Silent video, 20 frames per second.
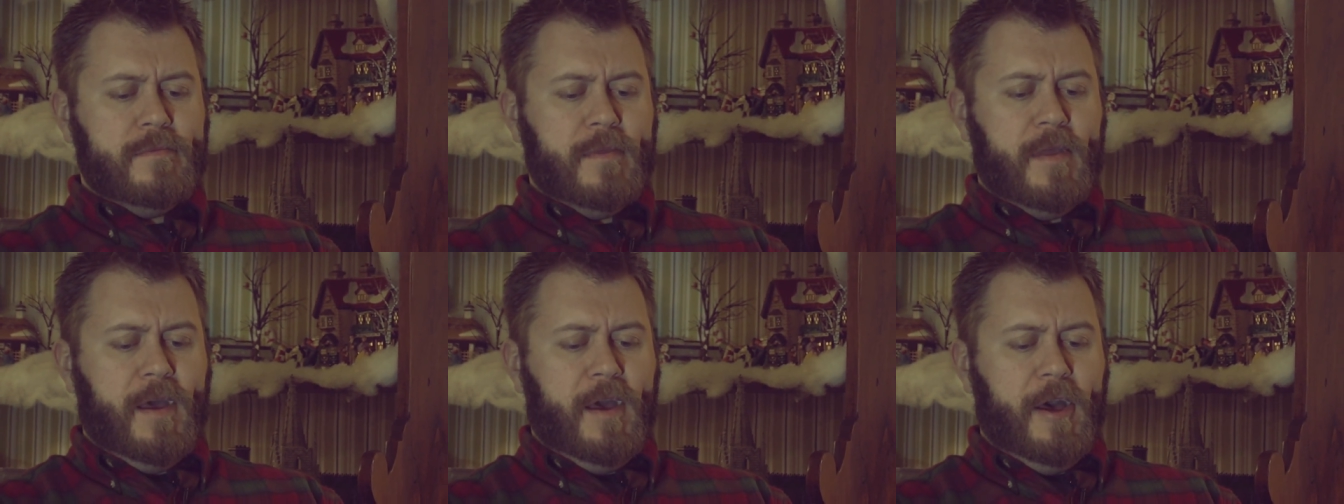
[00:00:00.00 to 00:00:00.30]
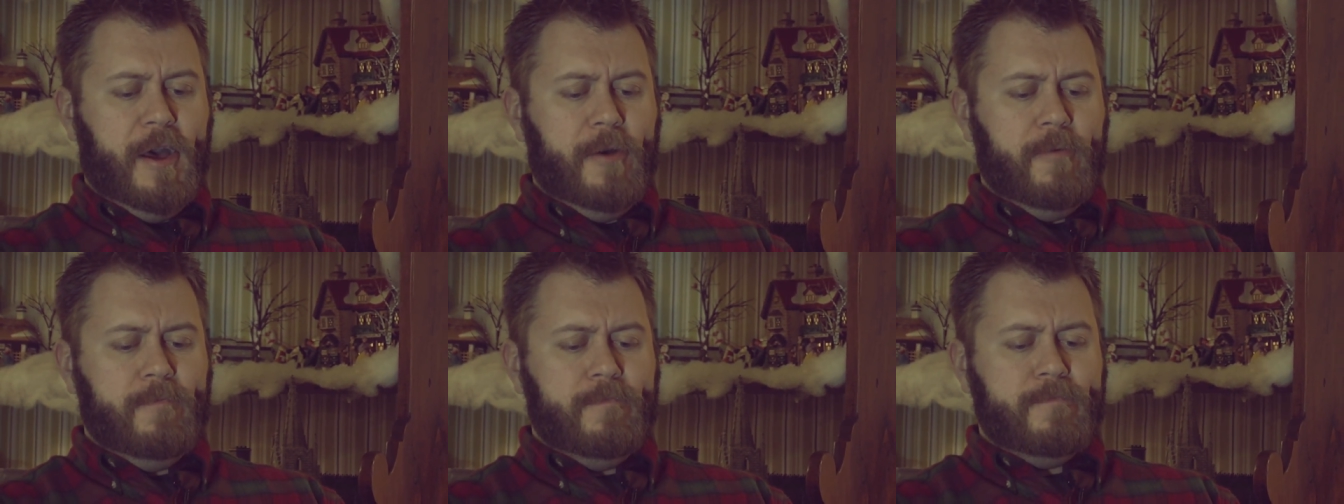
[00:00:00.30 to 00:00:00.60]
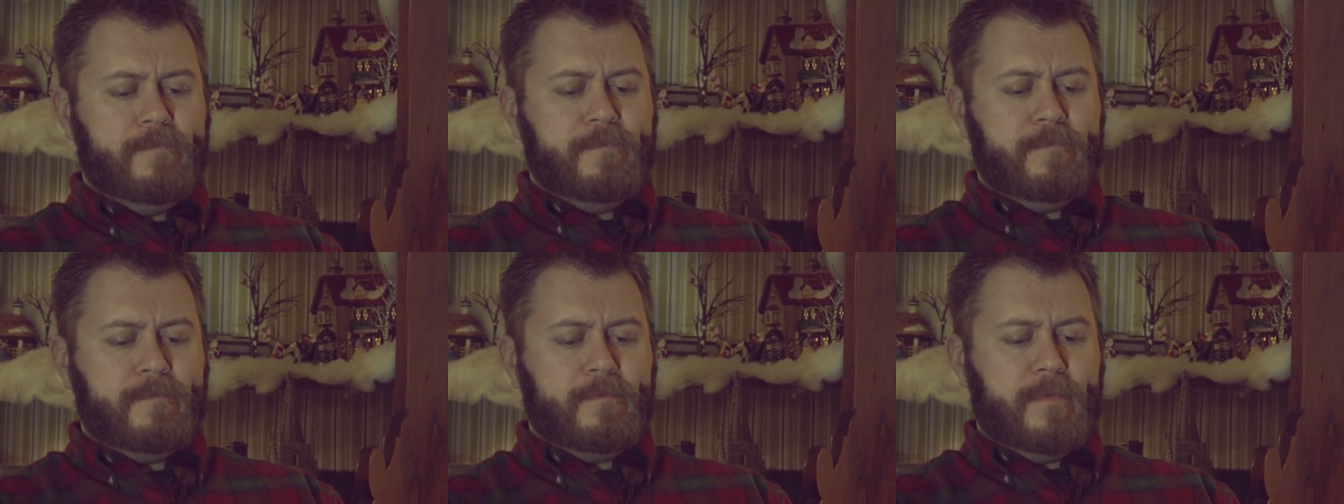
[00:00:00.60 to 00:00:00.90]
um,
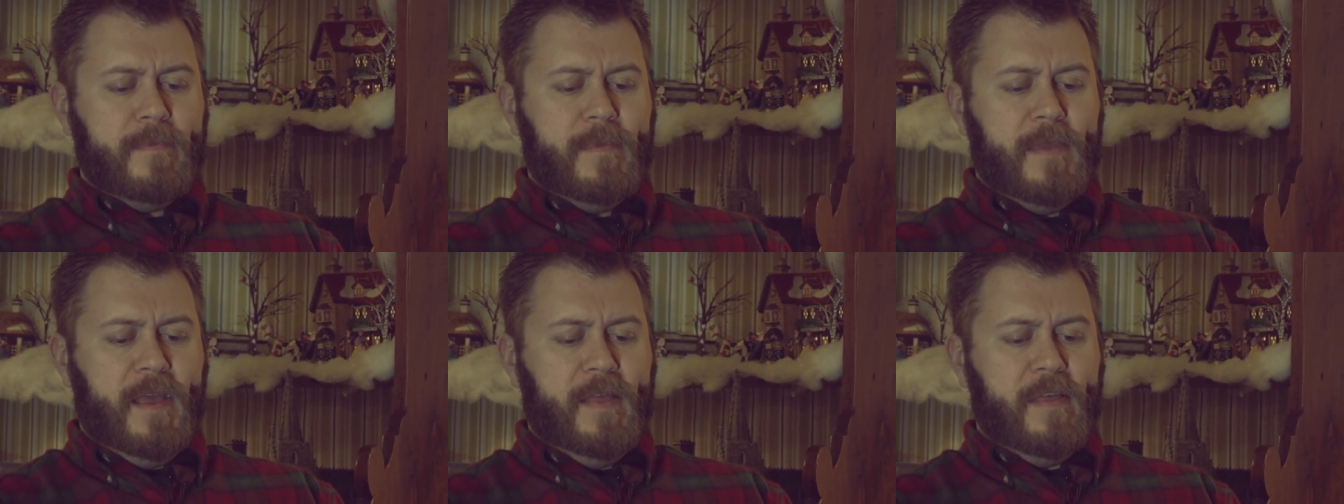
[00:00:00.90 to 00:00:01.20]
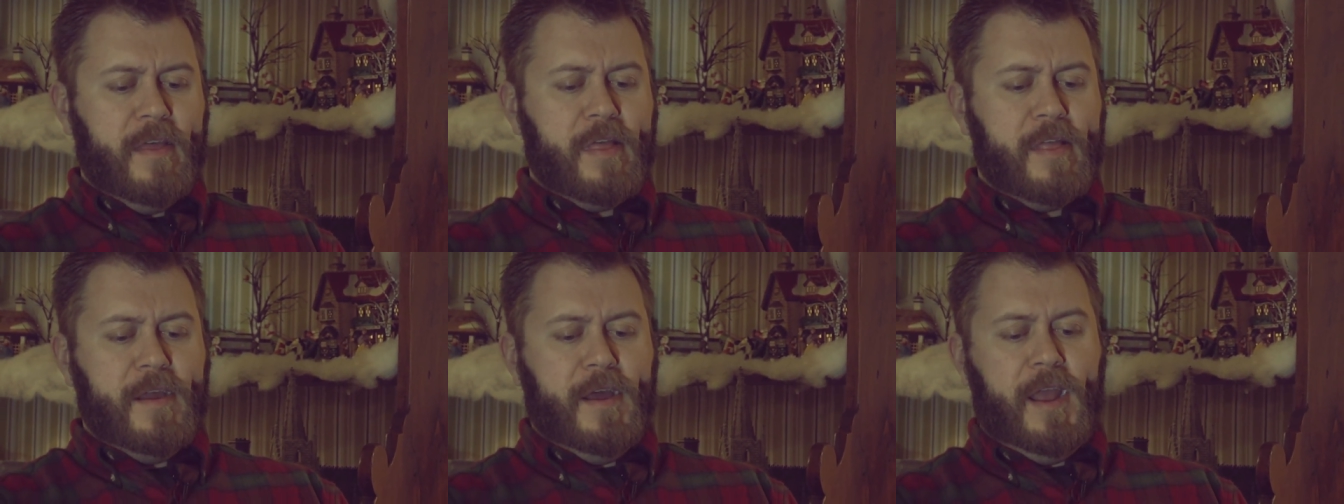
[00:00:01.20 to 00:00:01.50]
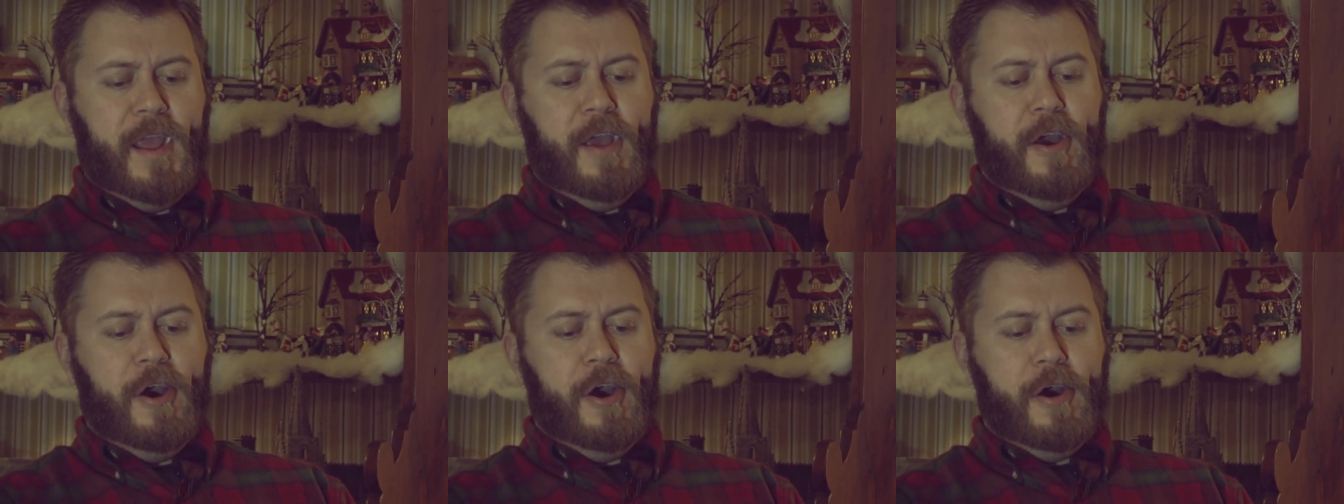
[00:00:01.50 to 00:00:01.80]
in the
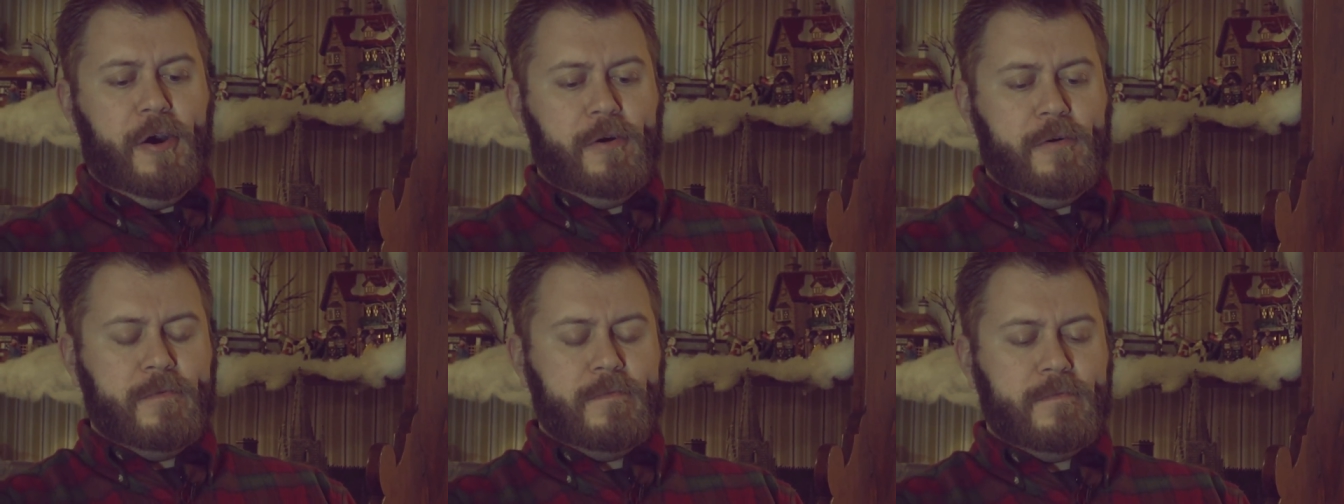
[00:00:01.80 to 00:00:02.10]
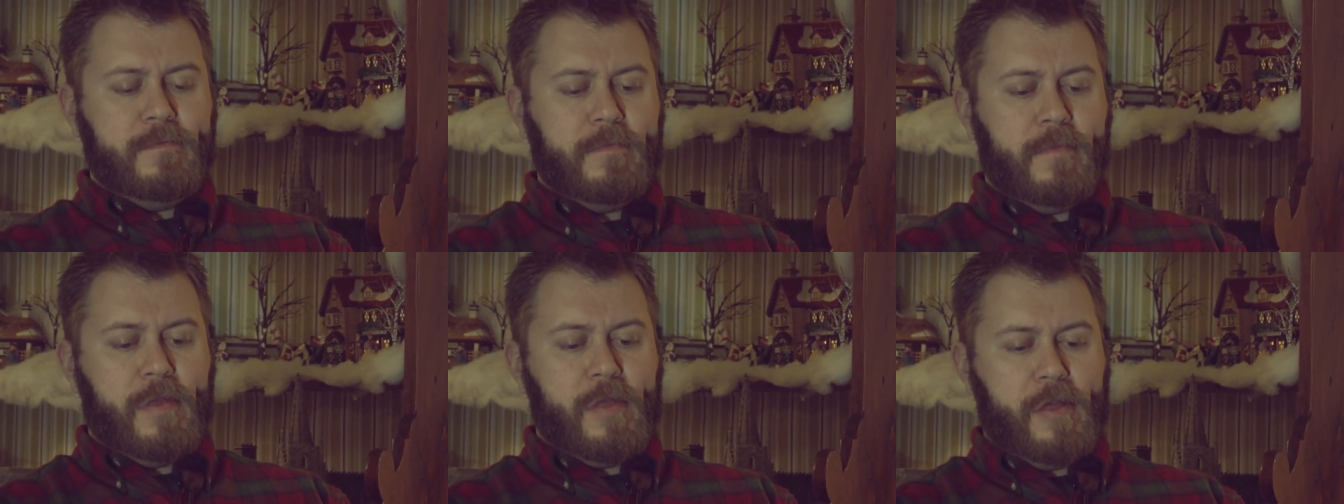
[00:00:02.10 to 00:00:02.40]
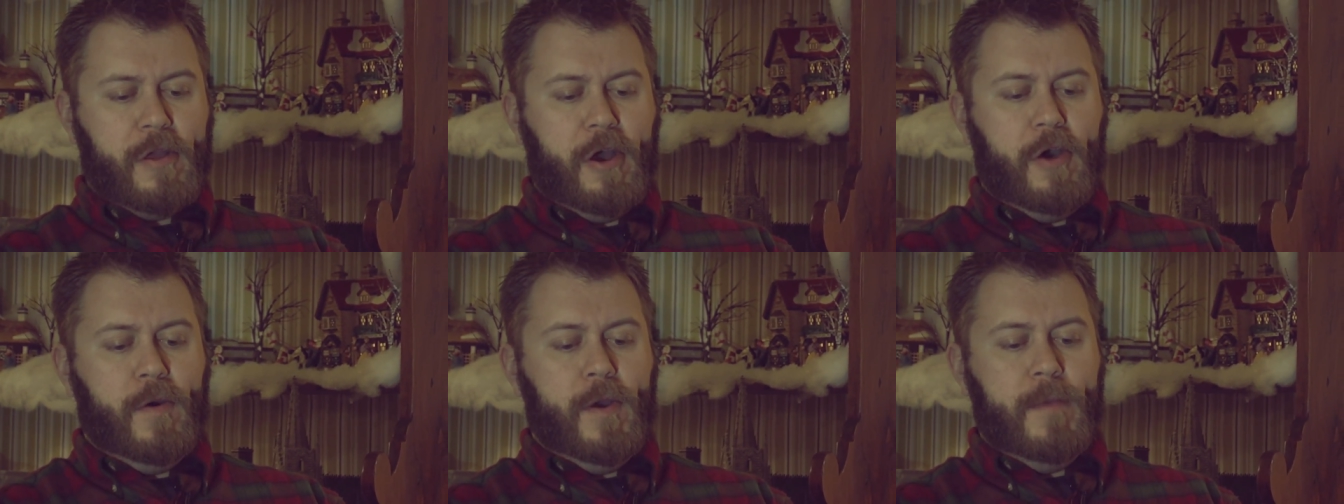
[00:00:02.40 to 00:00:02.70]
study hall
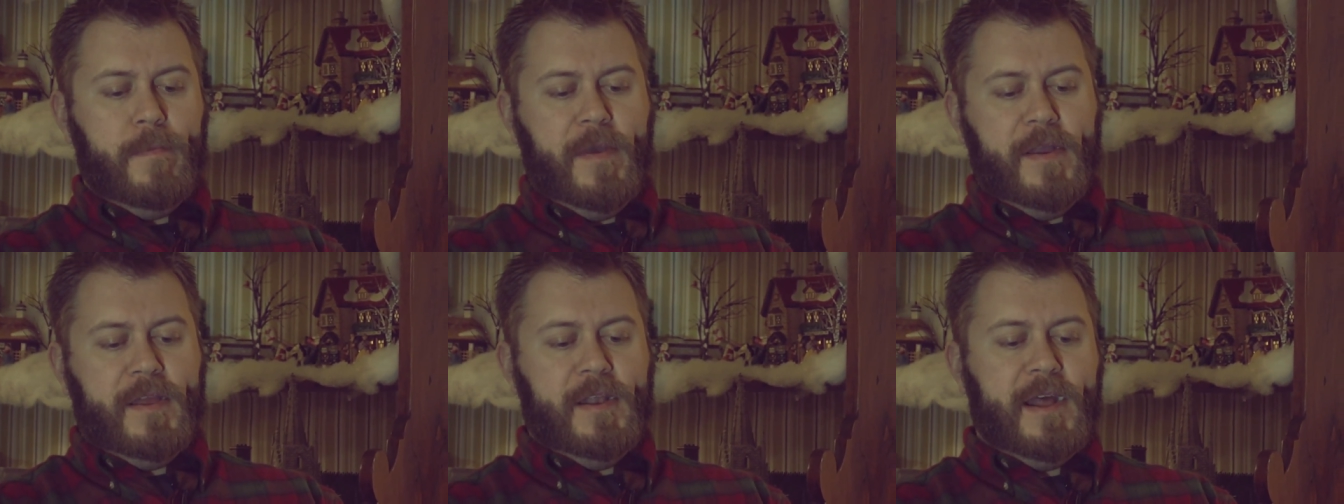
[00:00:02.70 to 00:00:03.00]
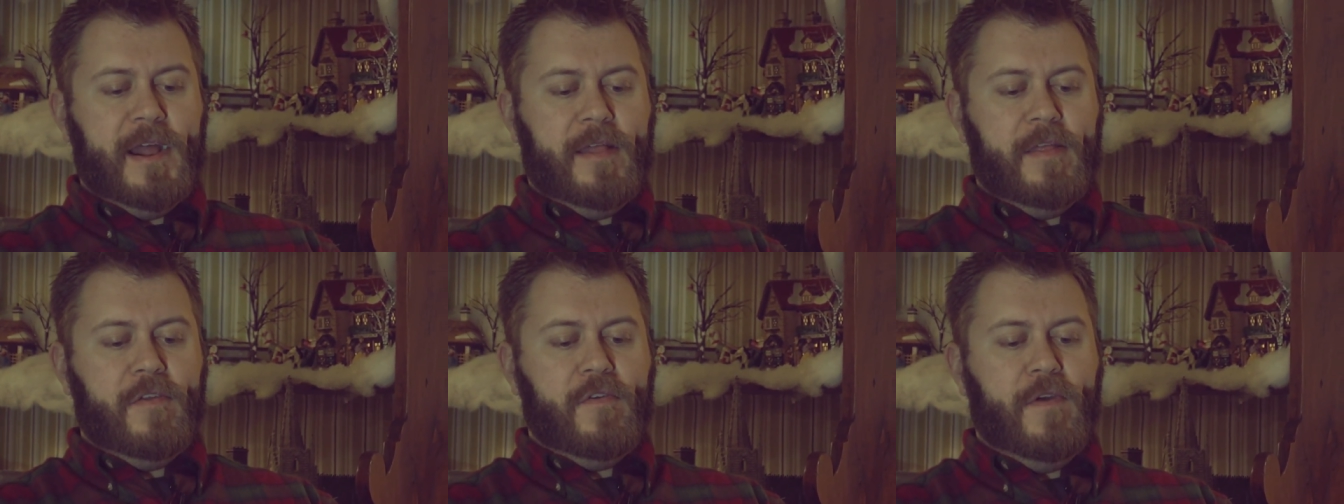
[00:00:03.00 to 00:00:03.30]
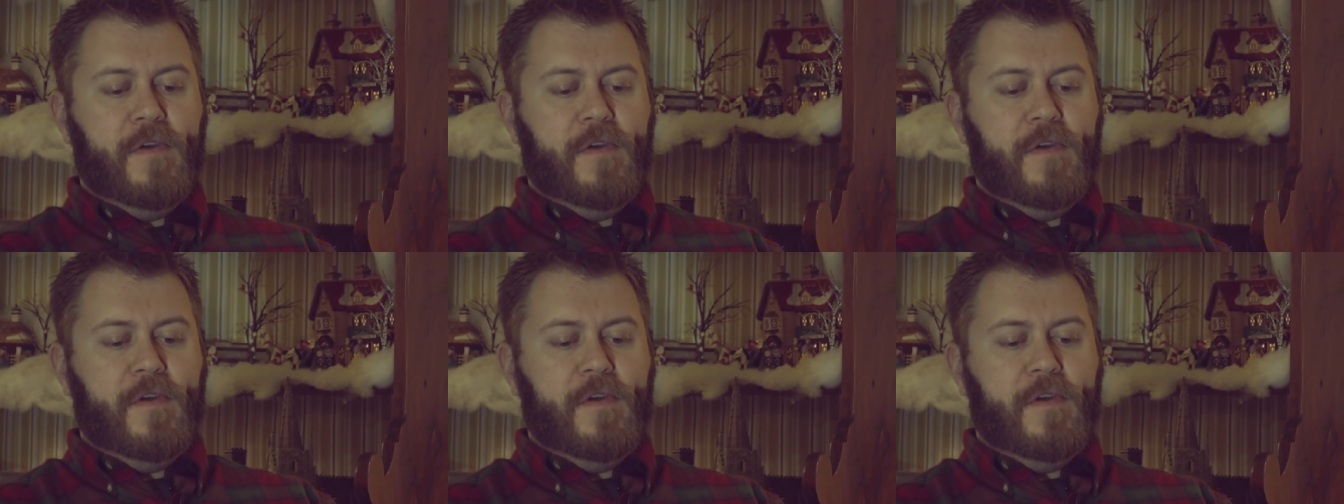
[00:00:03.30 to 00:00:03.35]
saw it picked it out of the